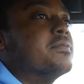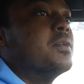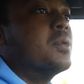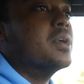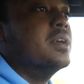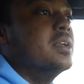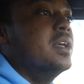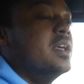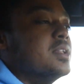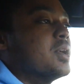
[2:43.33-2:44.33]
4,
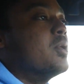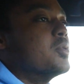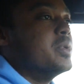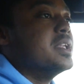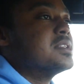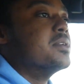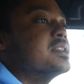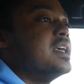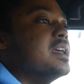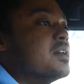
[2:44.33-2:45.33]
the car would really start to
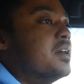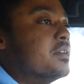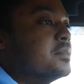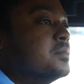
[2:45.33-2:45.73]
take off.